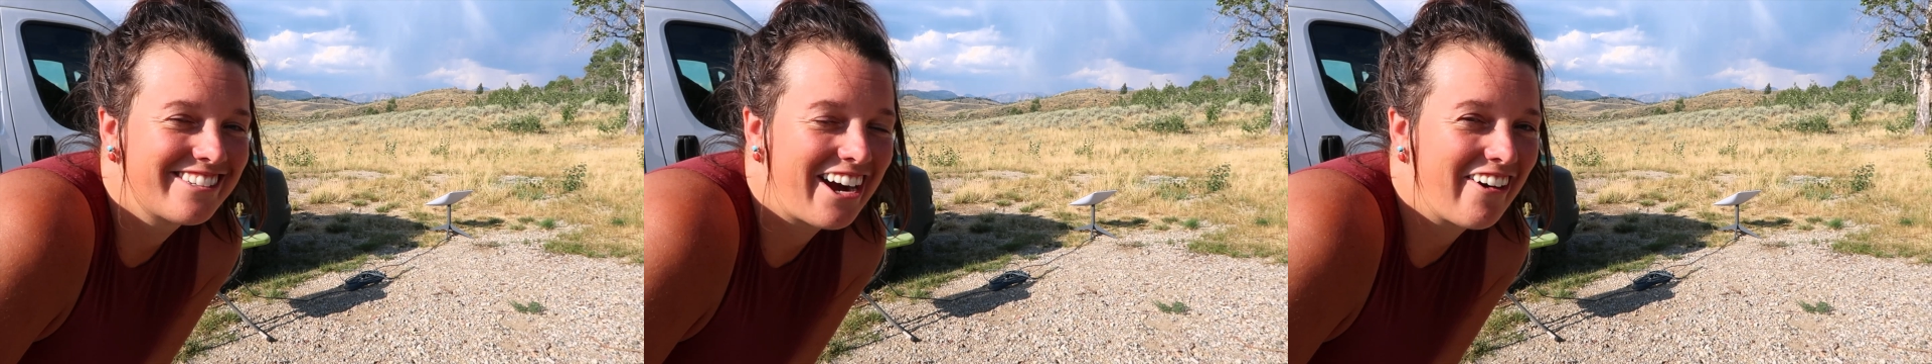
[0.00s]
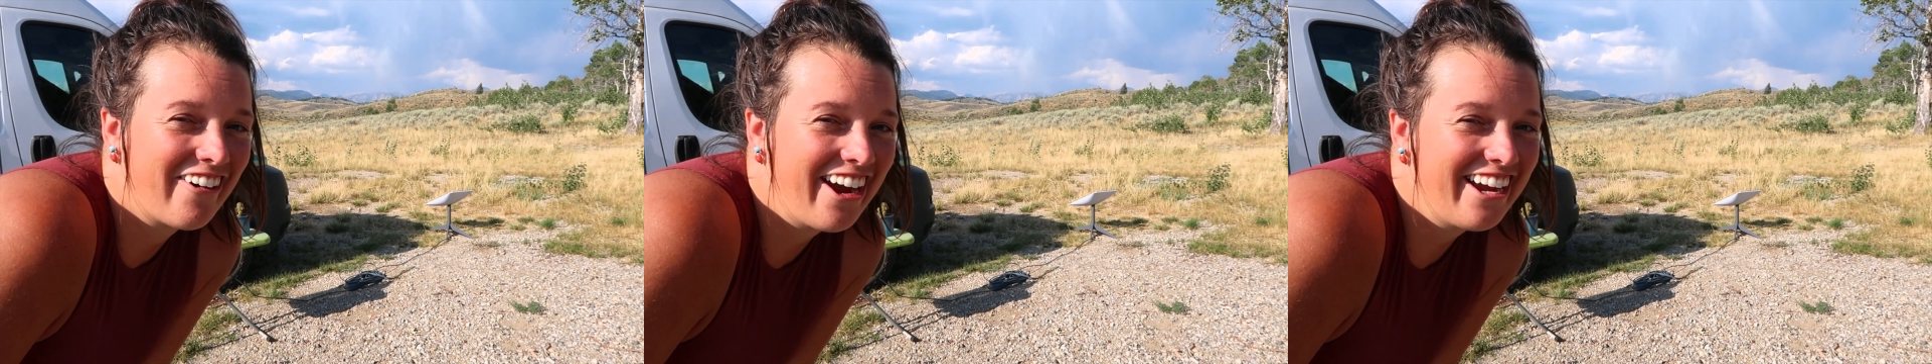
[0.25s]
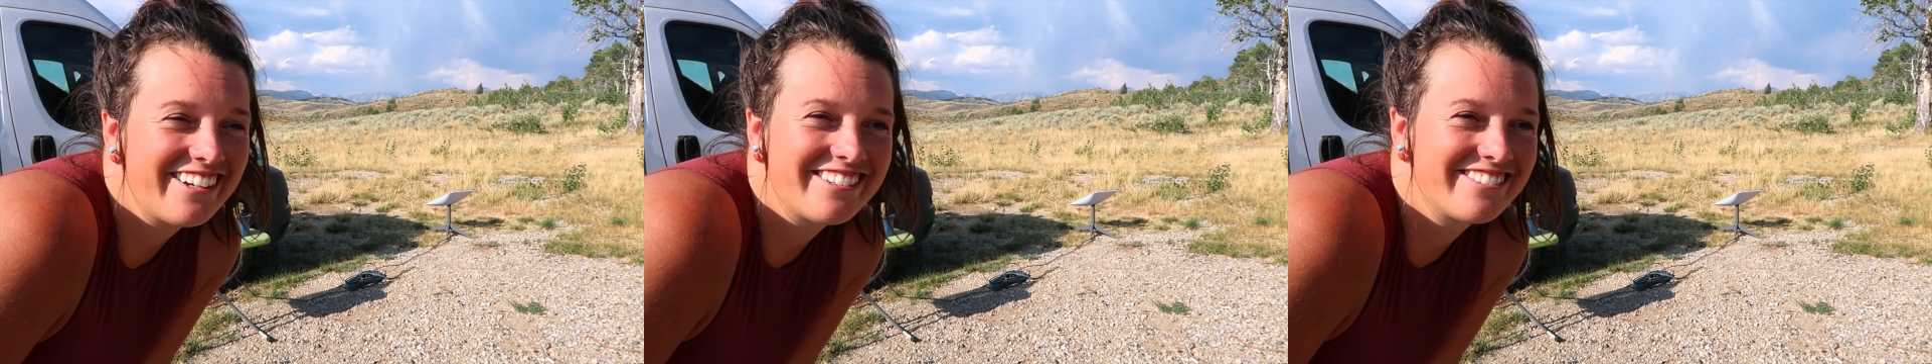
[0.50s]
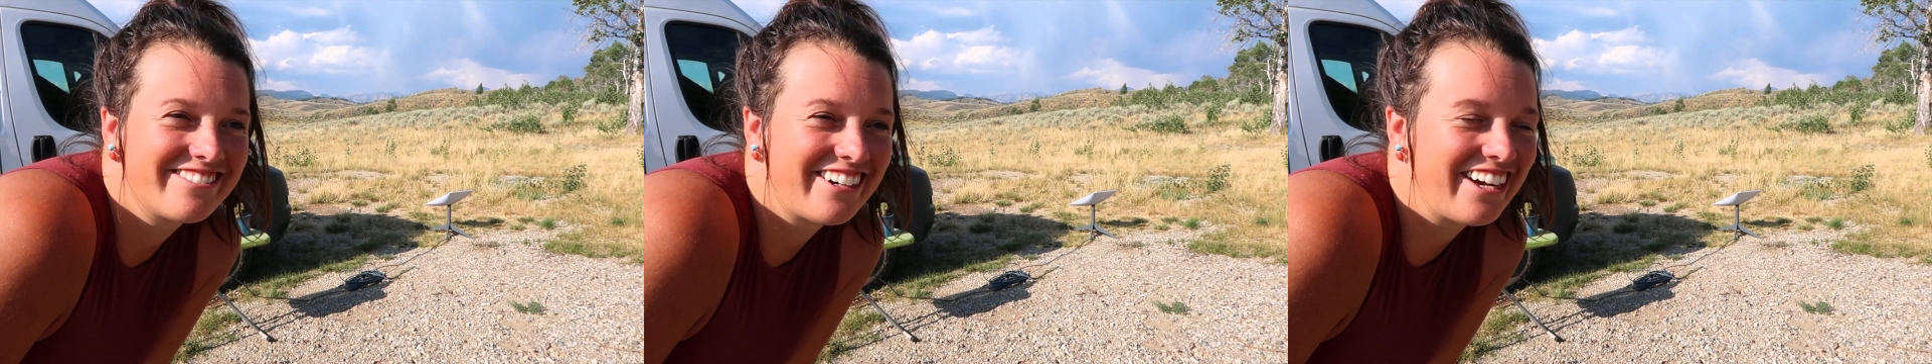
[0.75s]
All right,
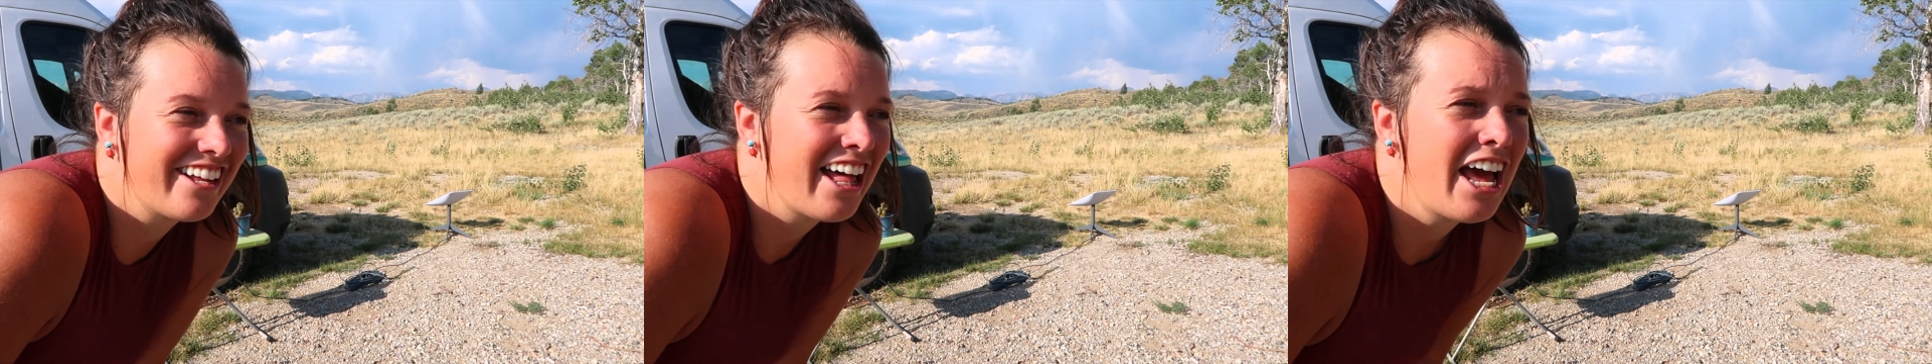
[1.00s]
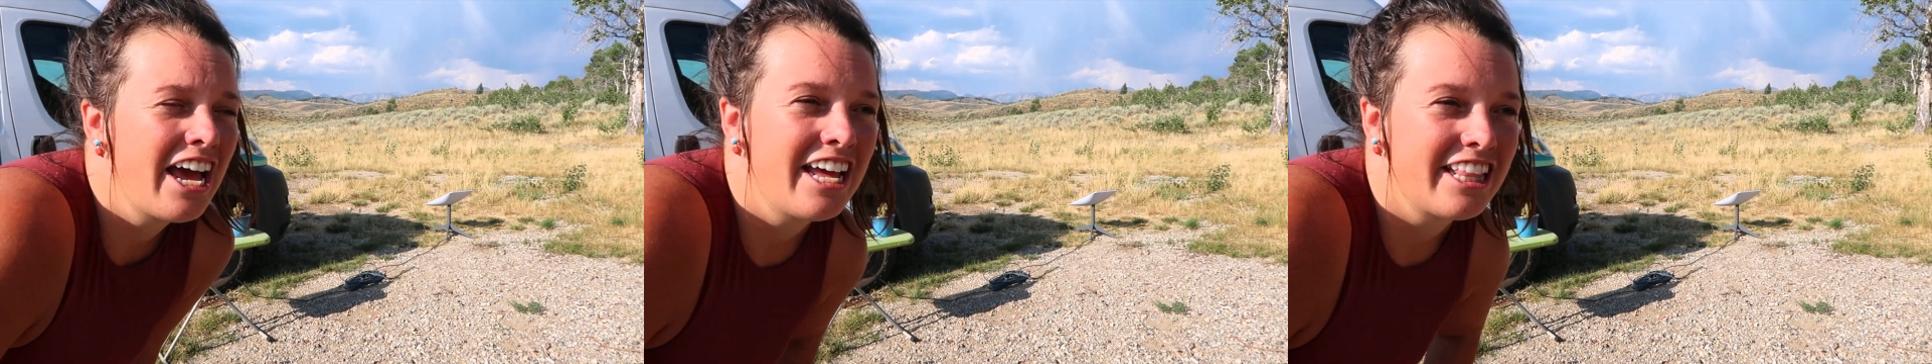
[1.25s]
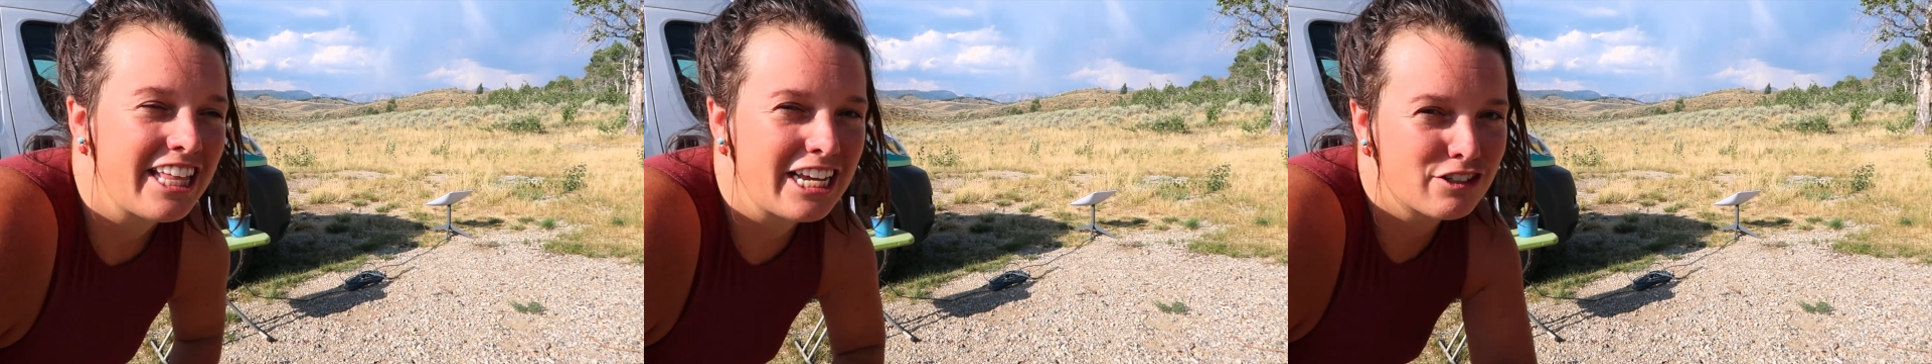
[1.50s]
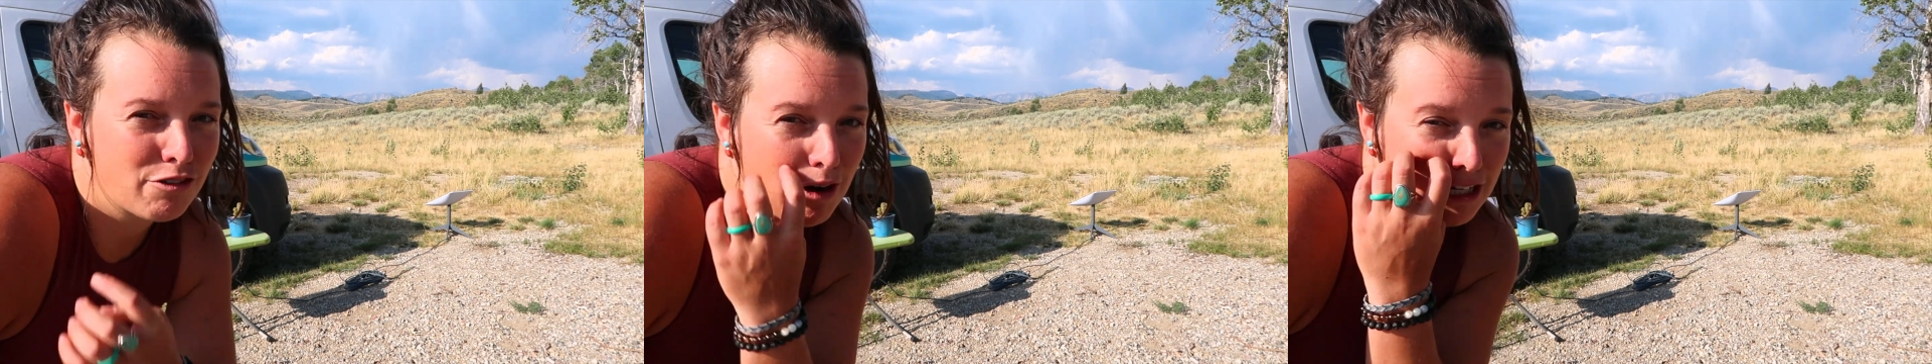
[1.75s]
well,
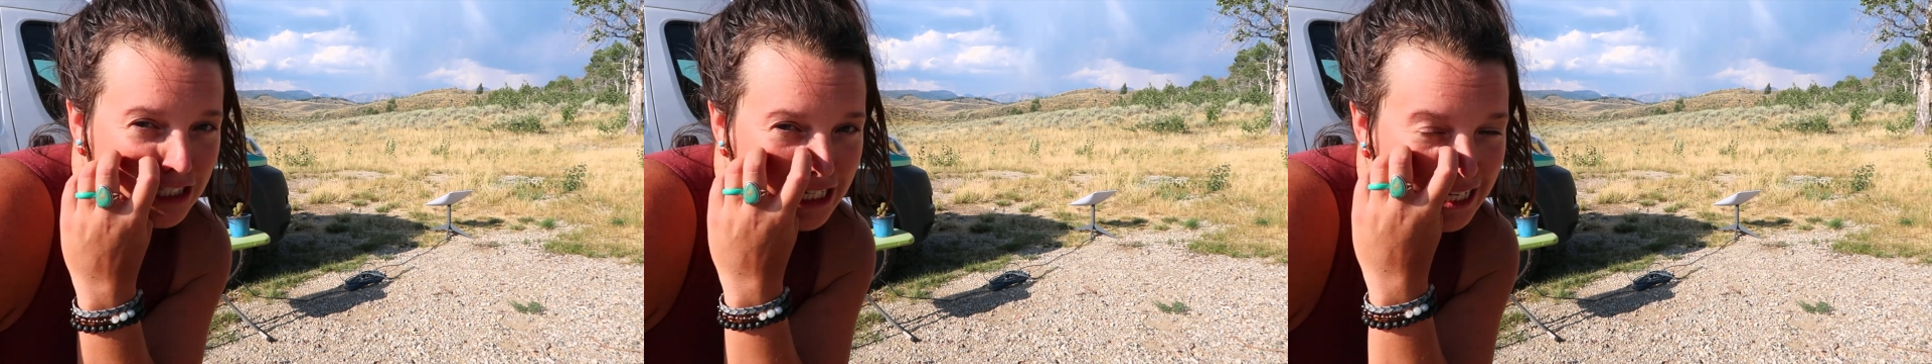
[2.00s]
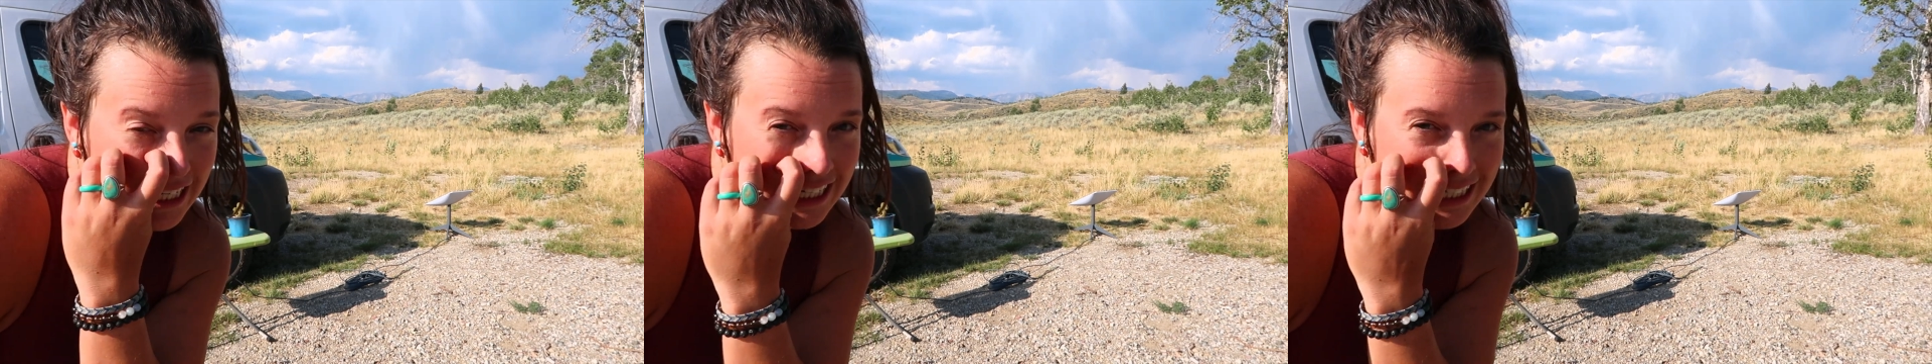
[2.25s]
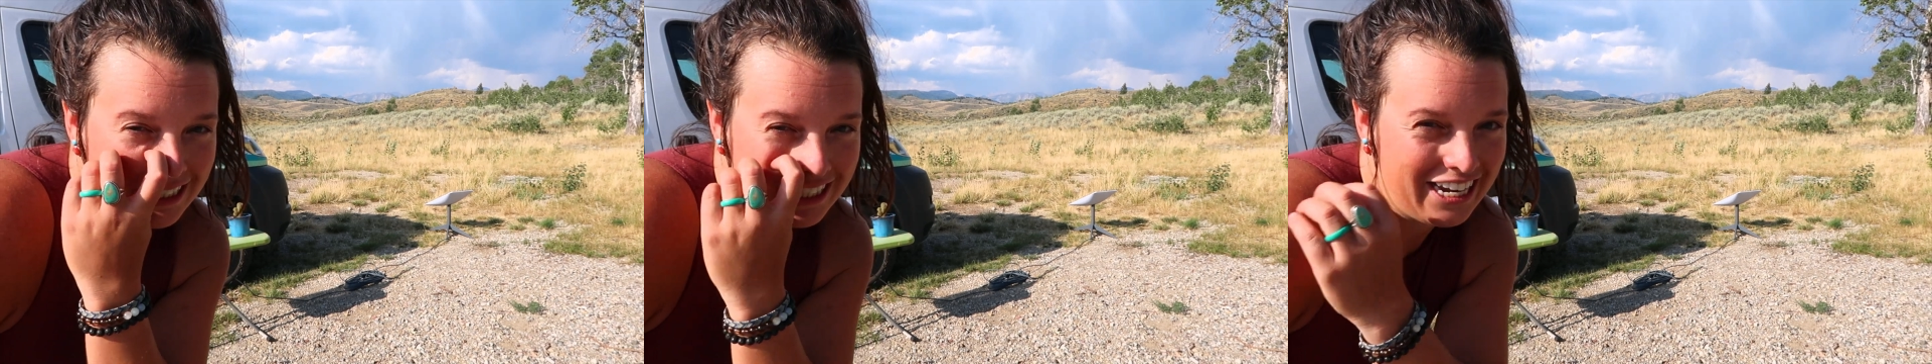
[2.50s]
thanks for watching,